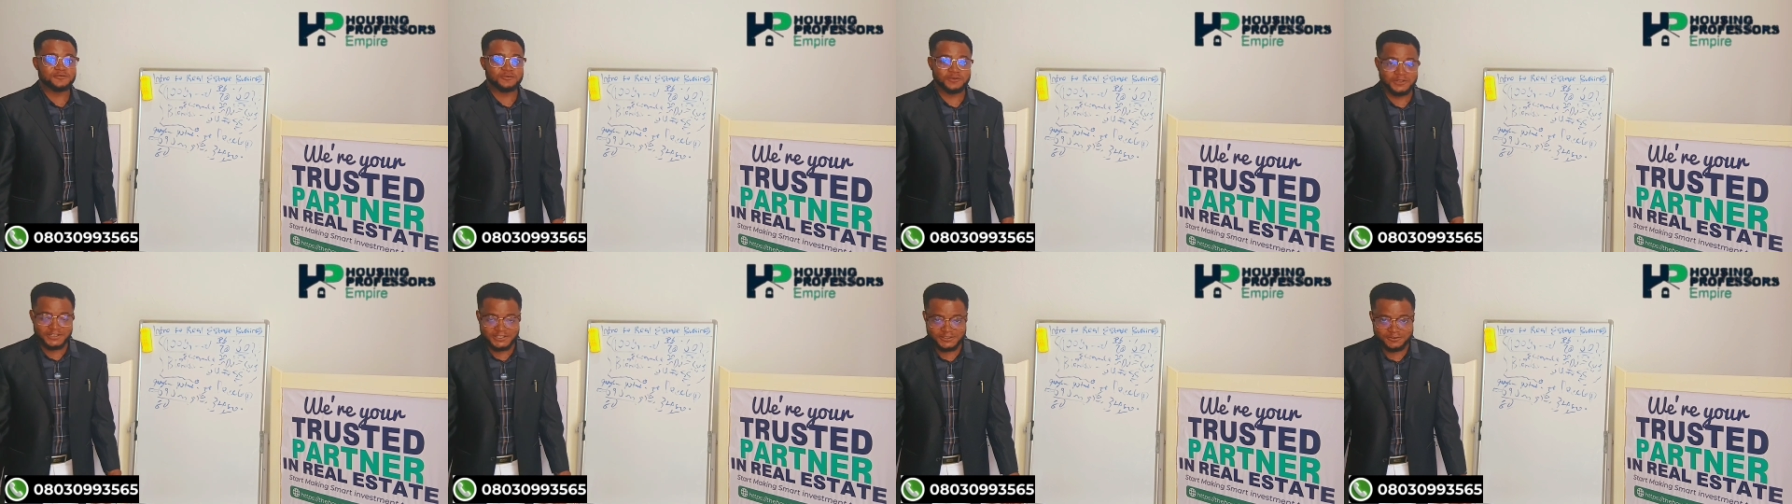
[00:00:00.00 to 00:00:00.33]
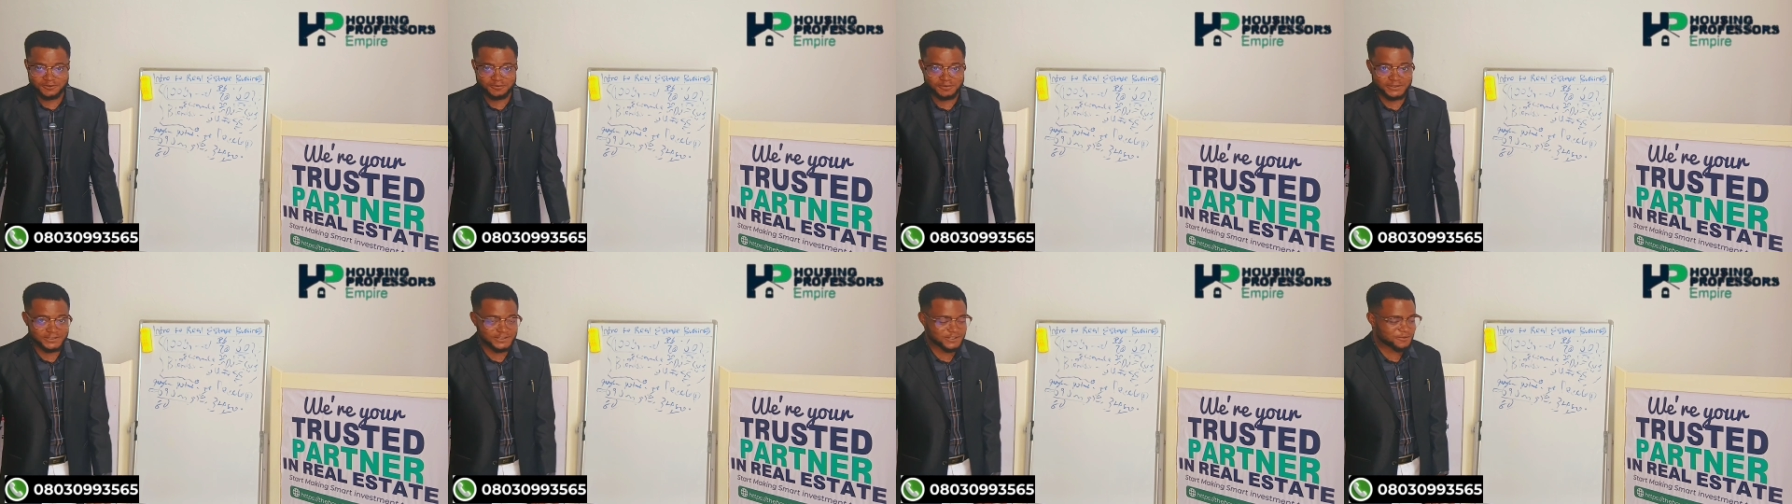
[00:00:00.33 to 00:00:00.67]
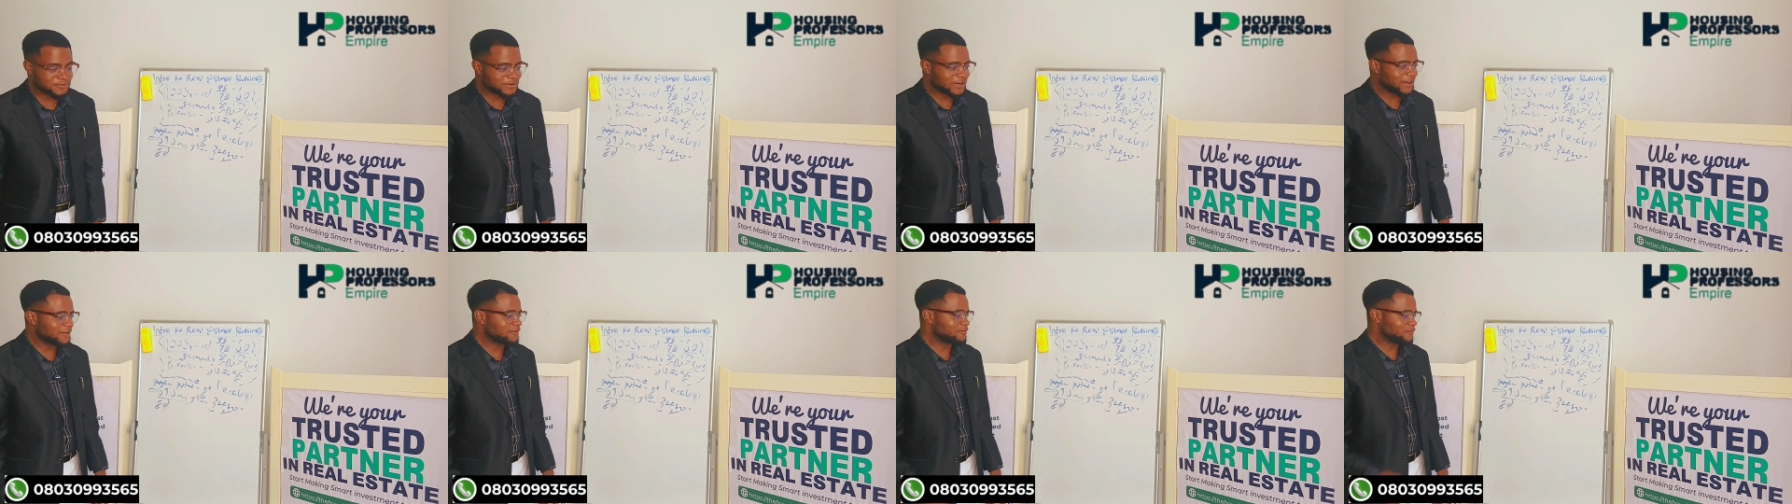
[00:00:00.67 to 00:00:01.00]
We need to be
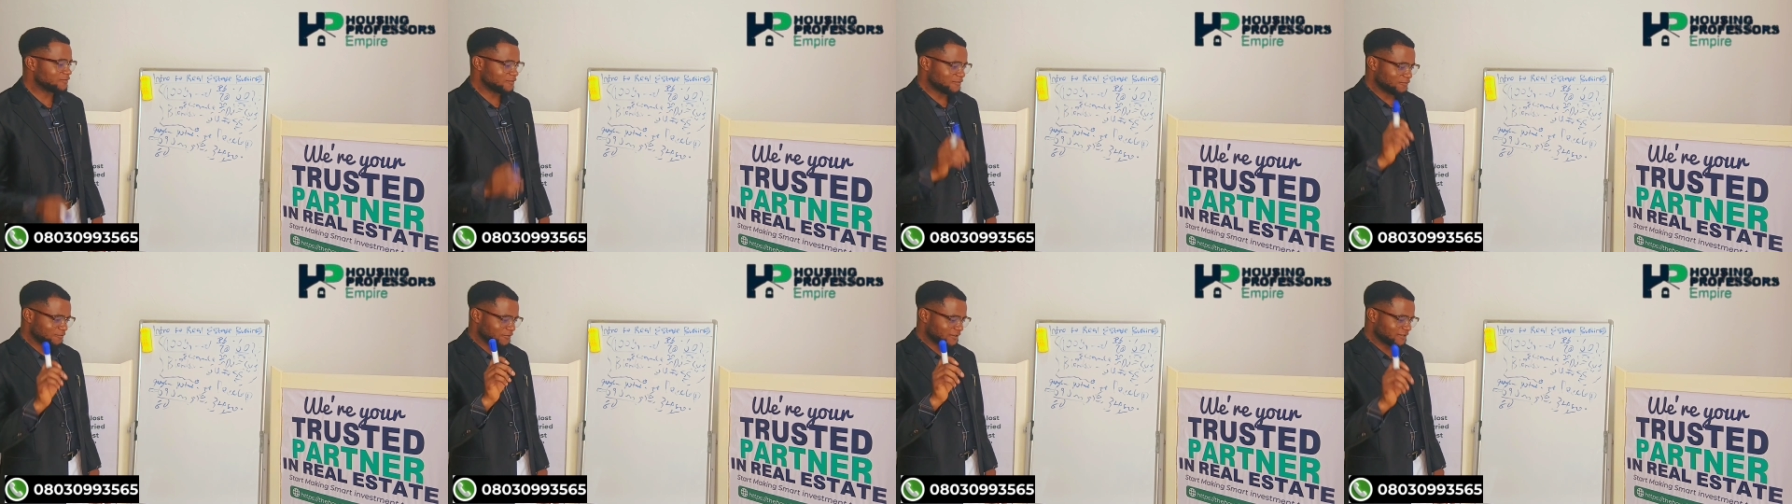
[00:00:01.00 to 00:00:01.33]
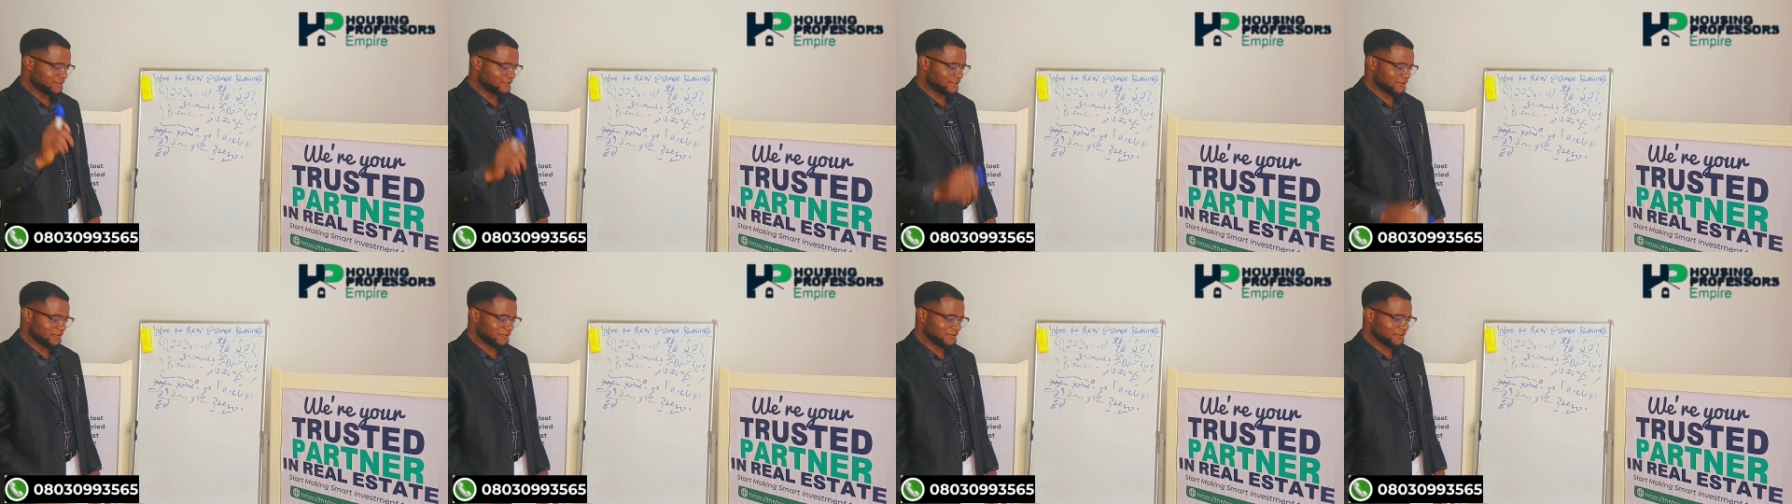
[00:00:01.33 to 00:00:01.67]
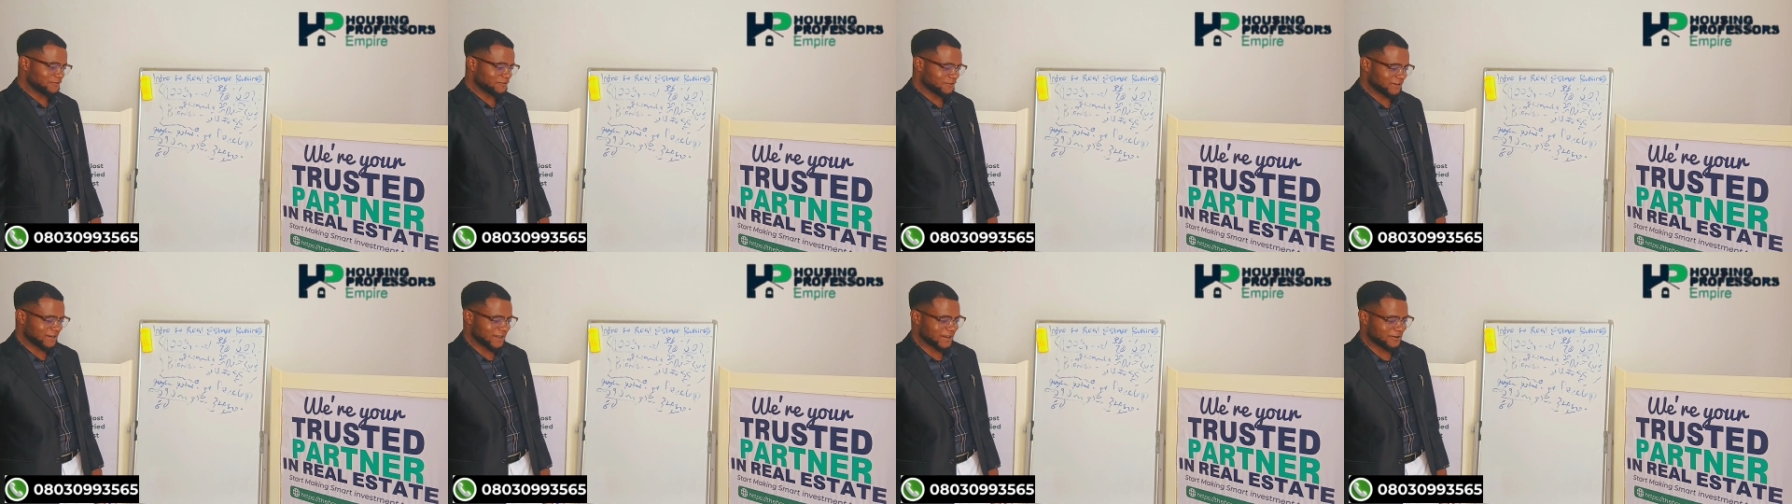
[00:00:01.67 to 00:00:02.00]
criminal. But sorry
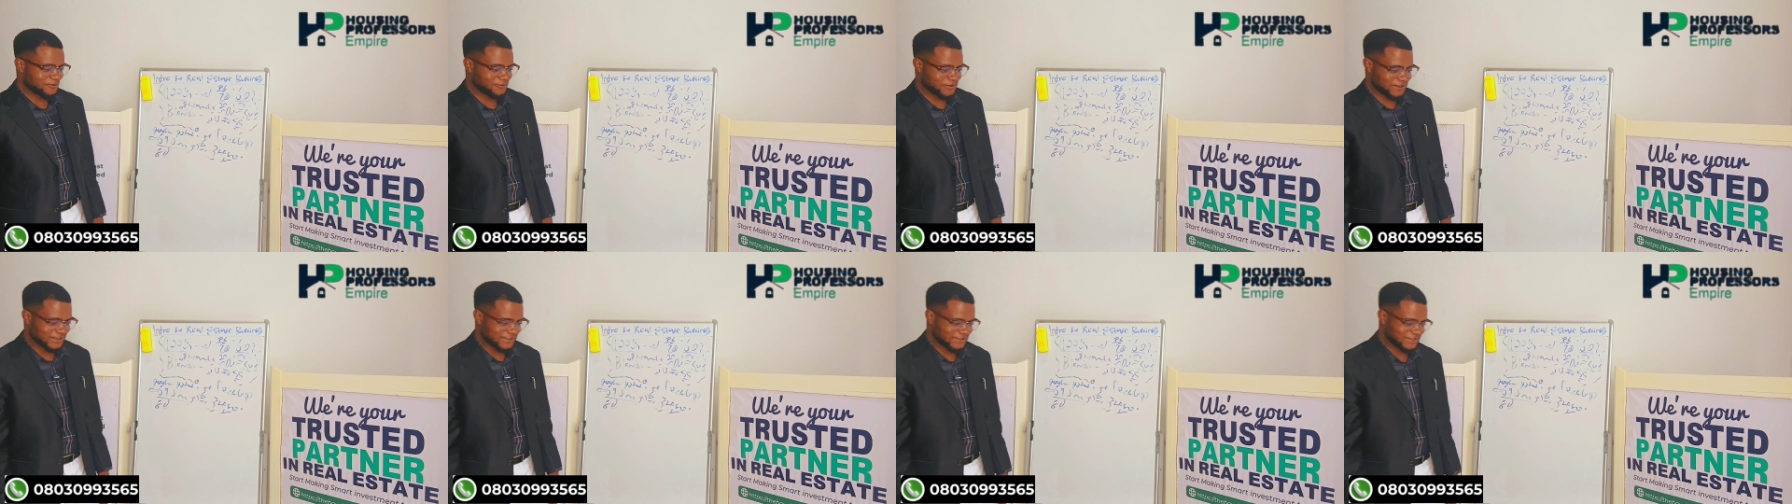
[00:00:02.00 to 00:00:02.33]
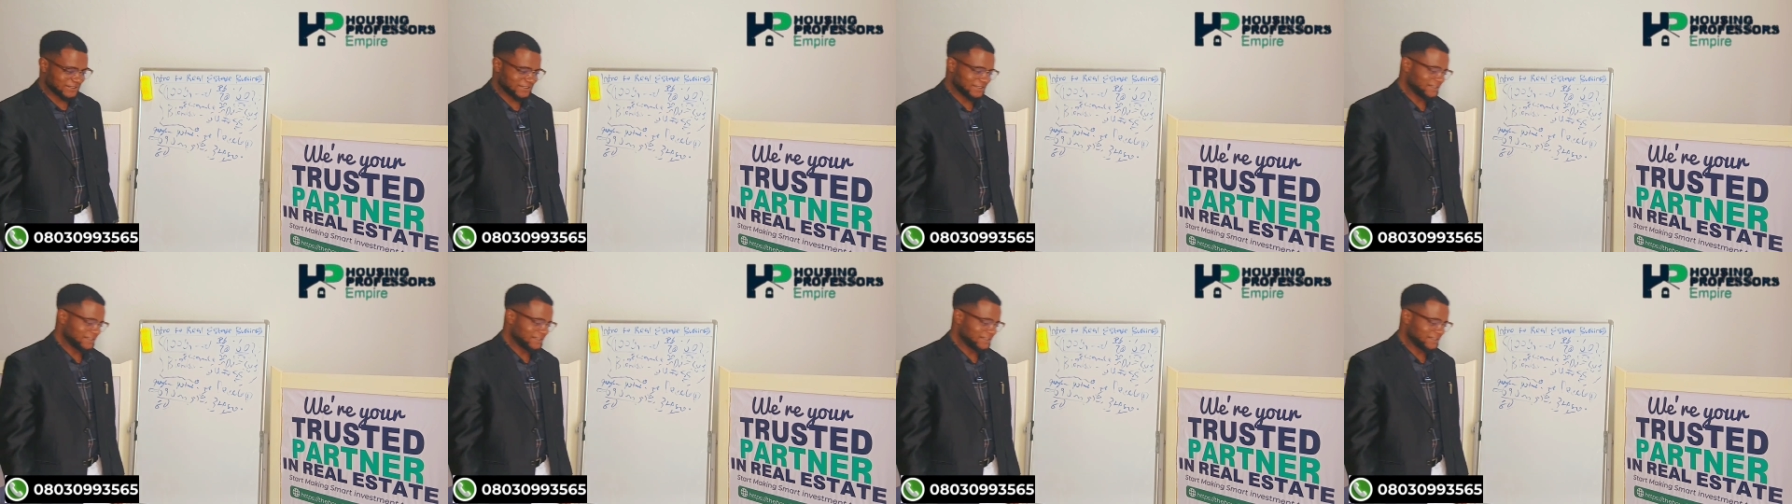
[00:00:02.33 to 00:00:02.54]
for that word.